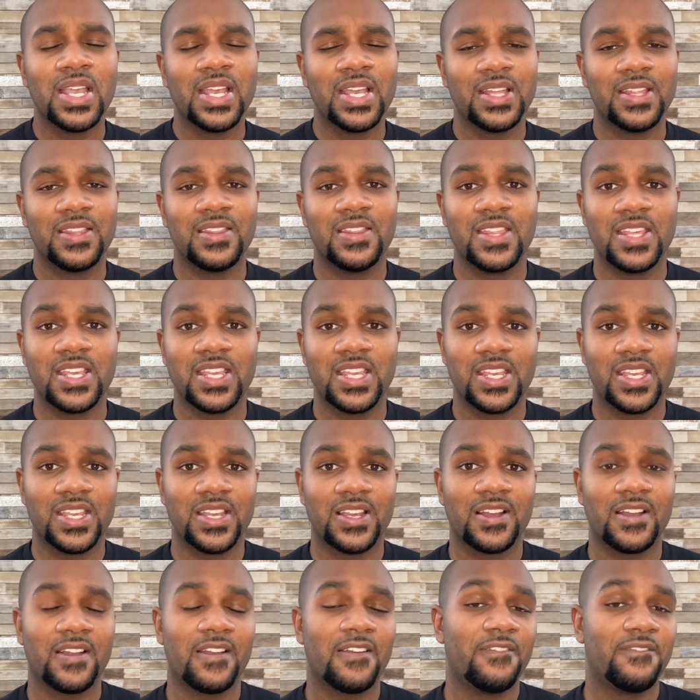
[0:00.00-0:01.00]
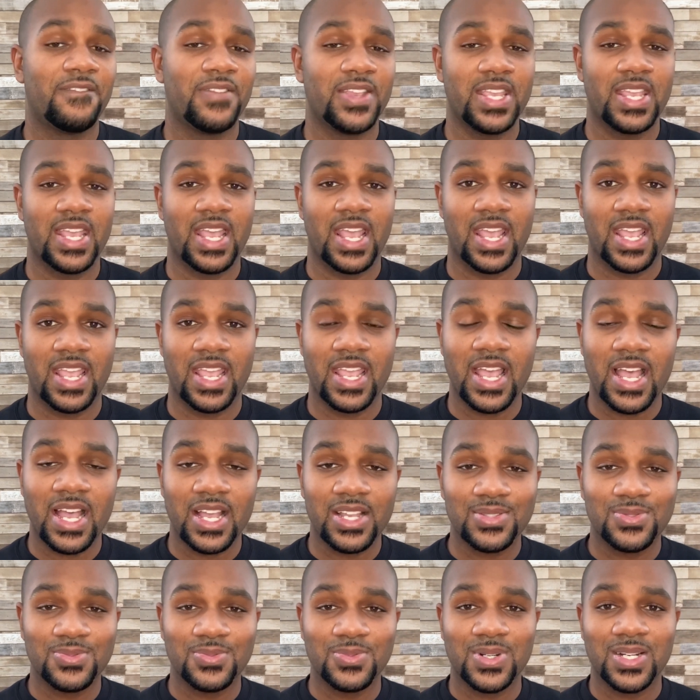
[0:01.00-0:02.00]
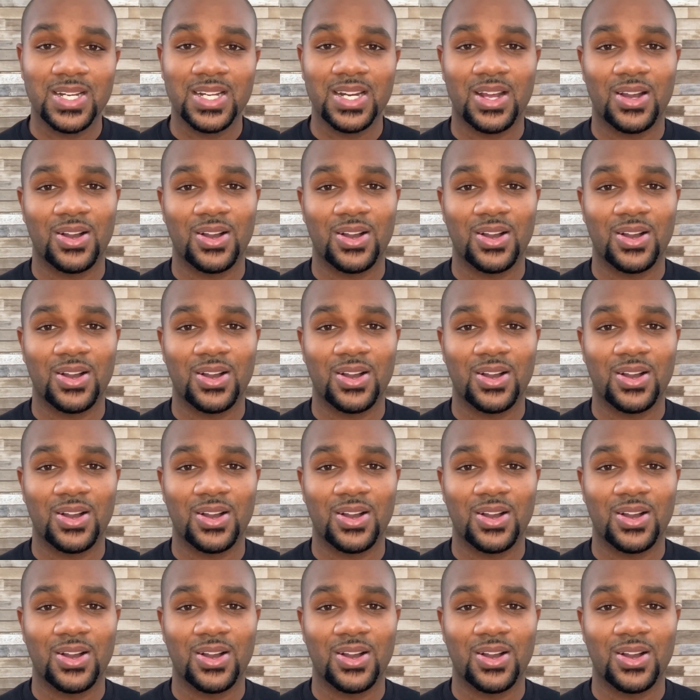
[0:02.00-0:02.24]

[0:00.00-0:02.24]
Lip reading: The VA has one.